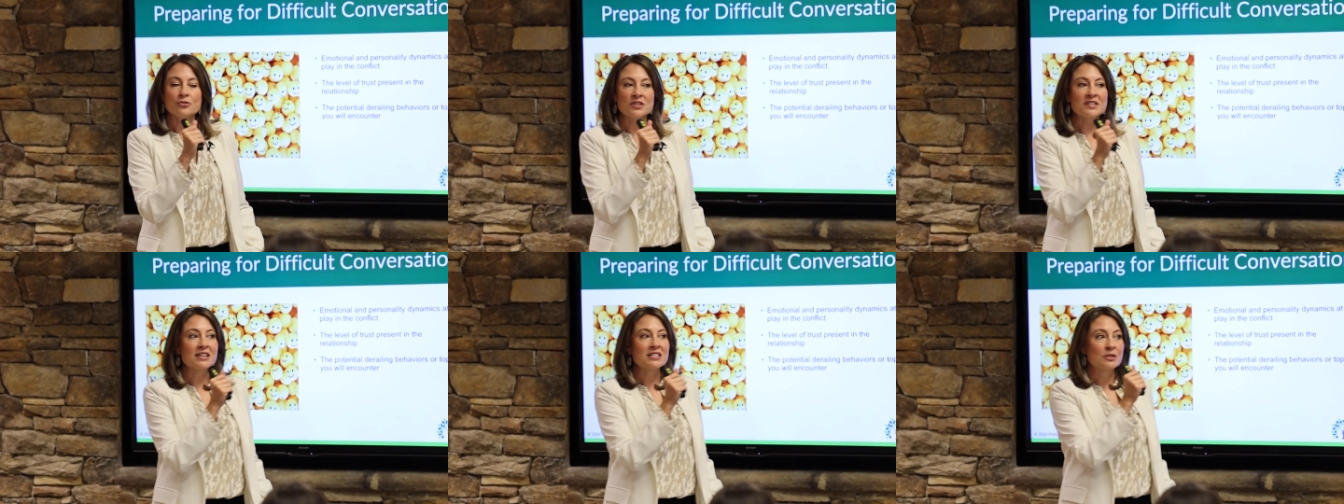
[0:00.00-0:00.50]

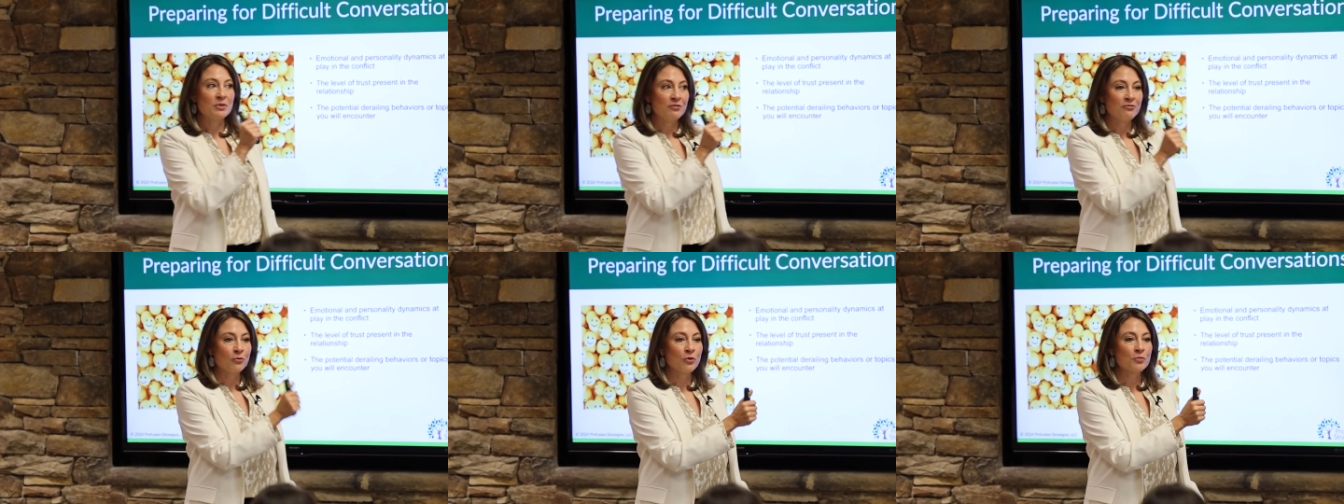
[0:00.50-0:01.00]
Trust has to be
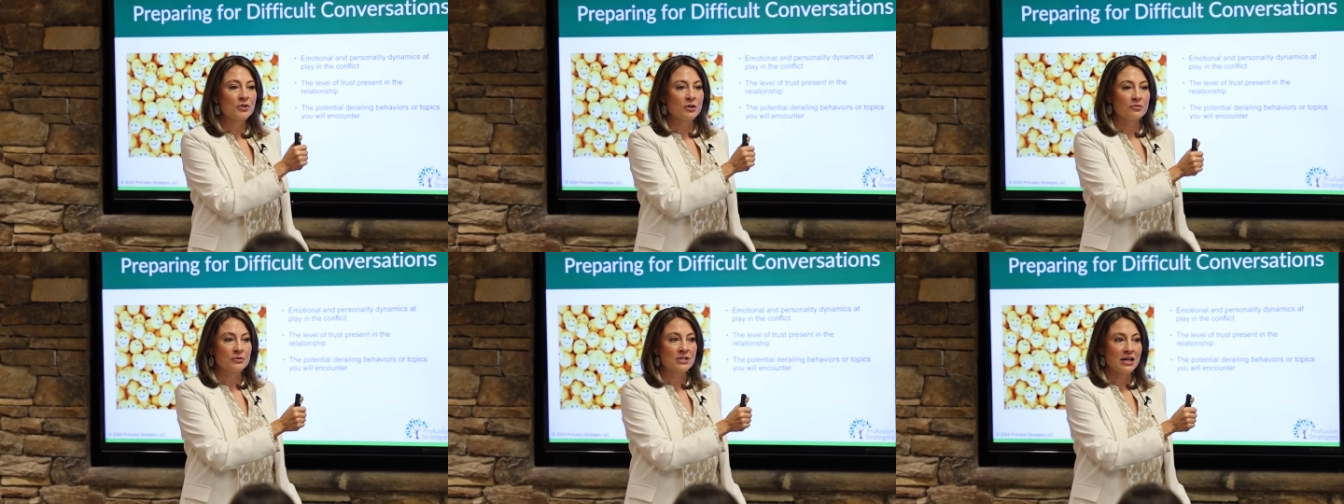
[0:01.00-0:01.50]
formed
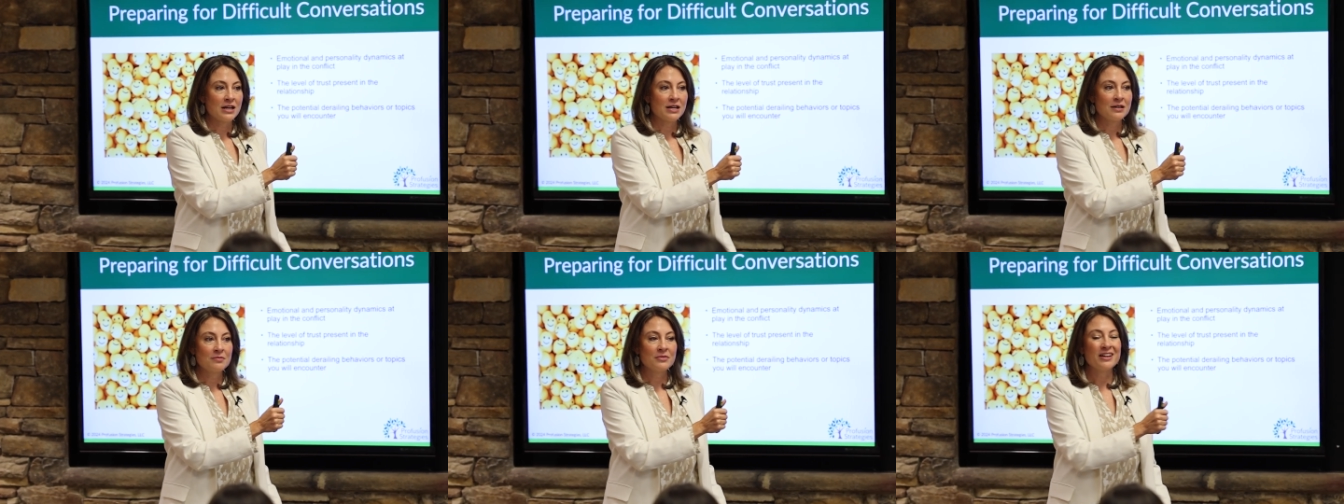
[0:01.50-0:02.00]
over
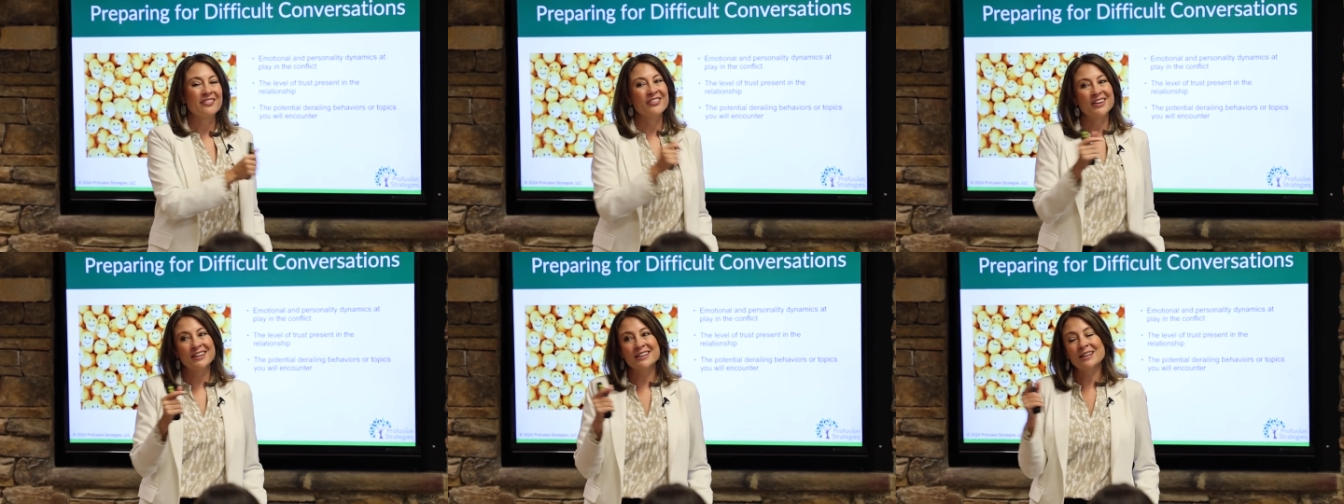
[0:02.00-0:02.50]
time and
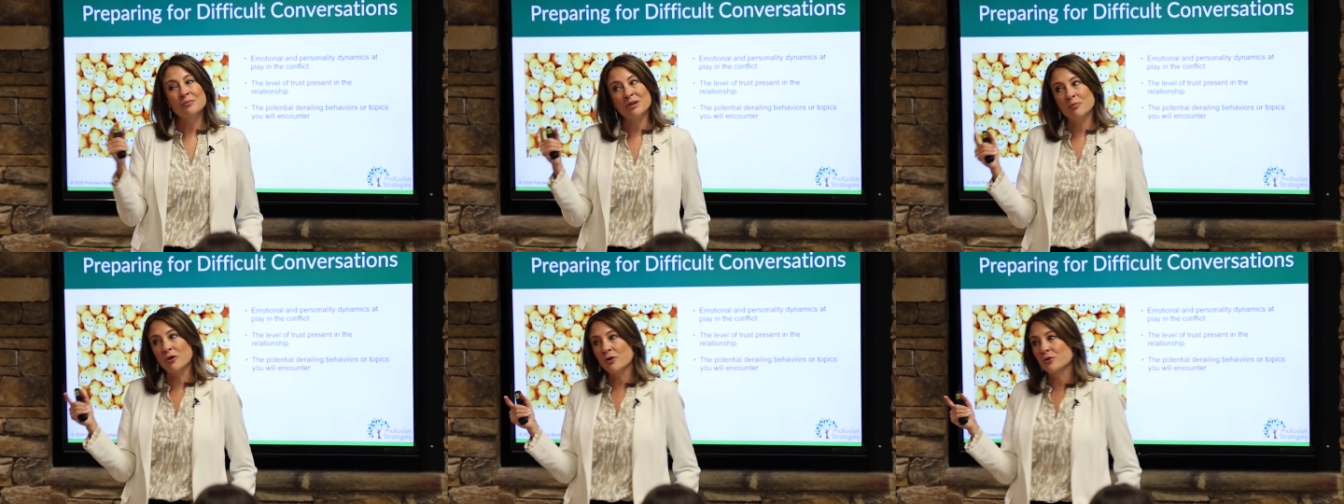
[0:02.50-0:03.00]
then it can be
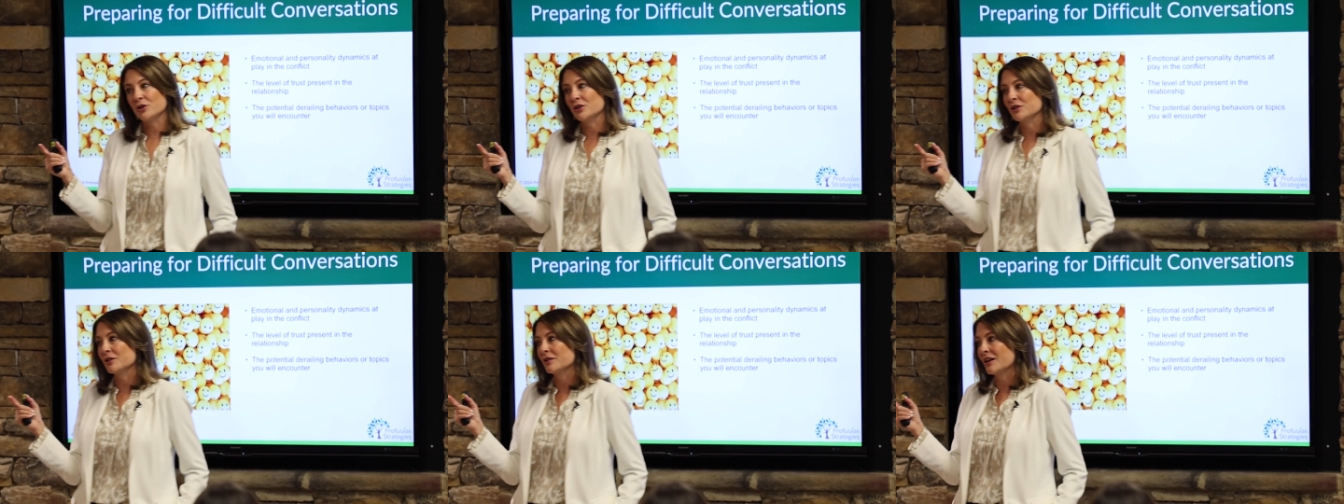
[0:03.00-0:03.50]

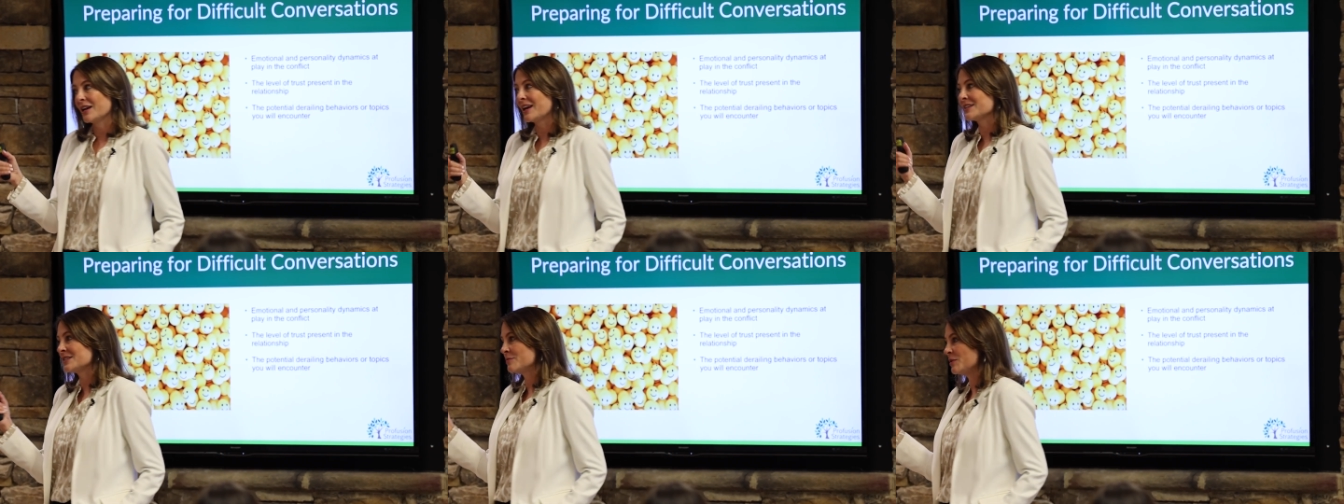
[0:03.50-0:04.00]
broken and
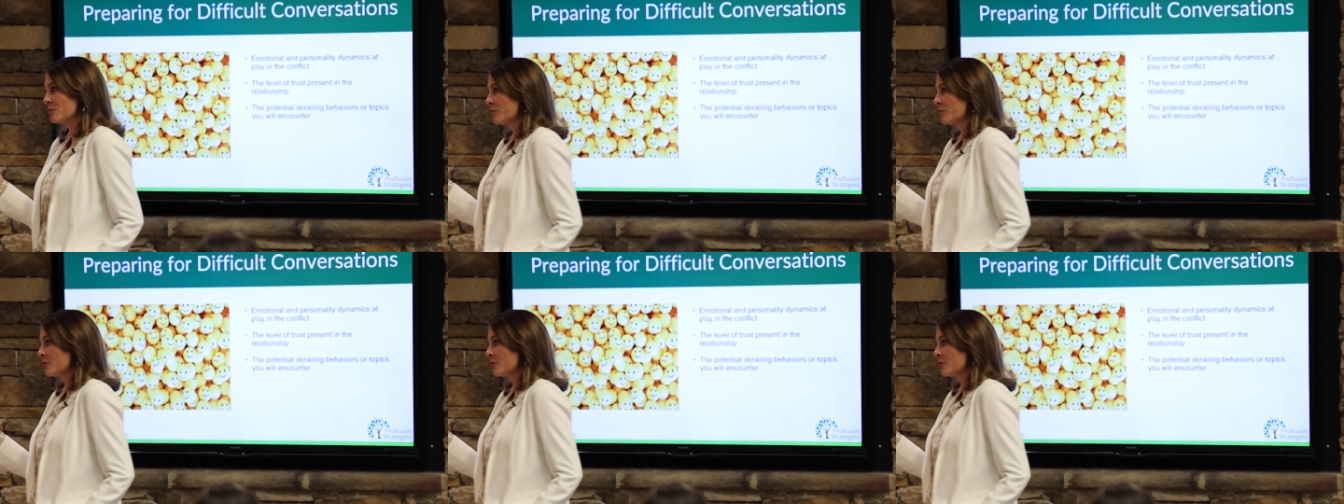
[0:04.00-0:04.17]
has to be